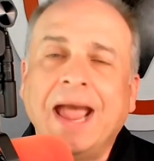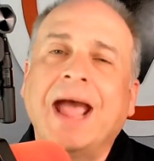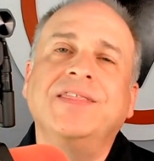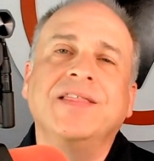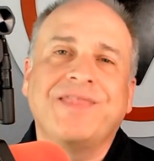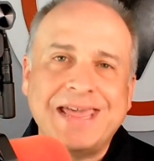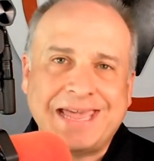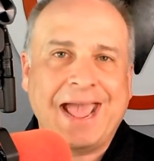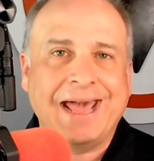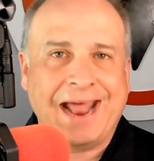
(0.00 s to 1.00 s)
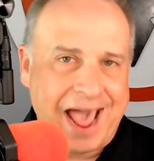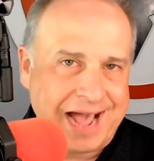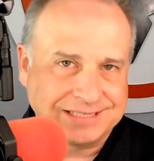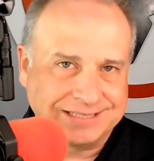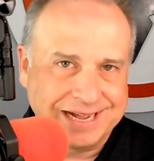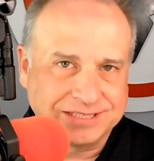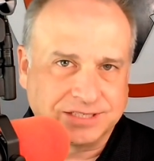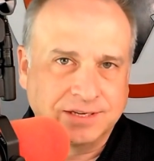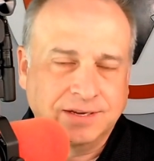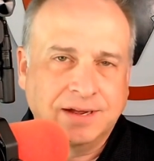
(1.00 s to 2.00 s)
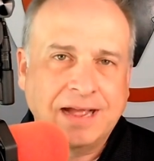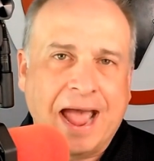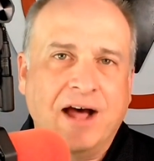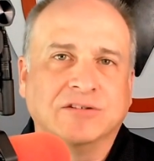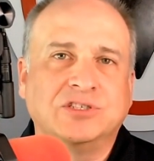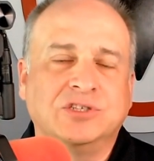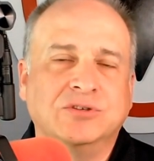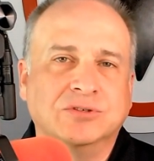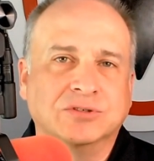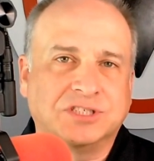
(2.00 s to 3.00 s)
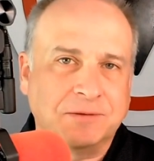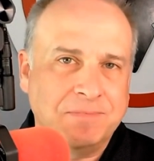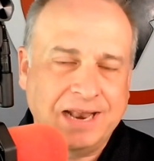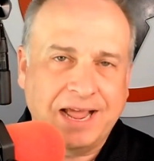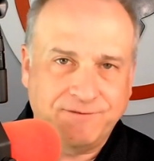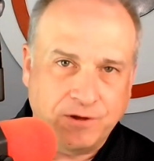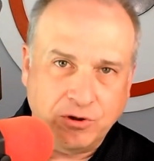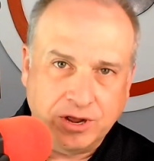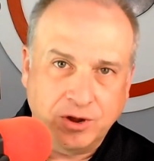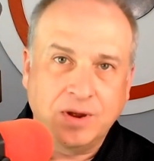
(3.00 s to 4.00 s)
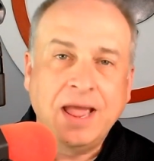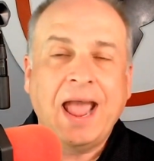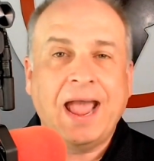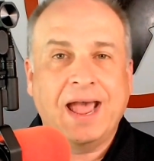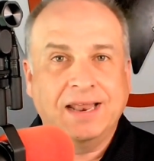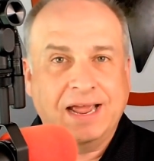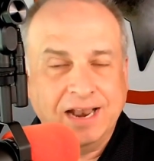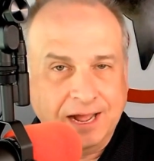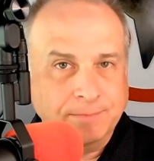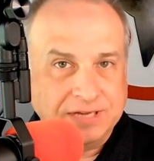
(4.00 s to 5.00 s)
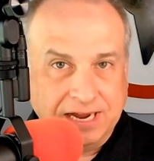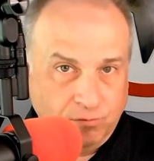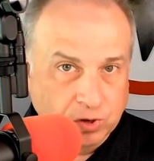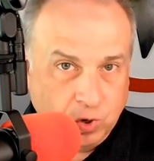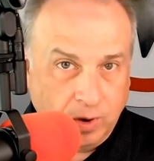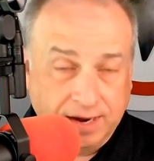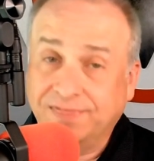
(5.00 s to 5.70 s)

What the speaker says: and then they can't access how to submit a photo and an update real quick.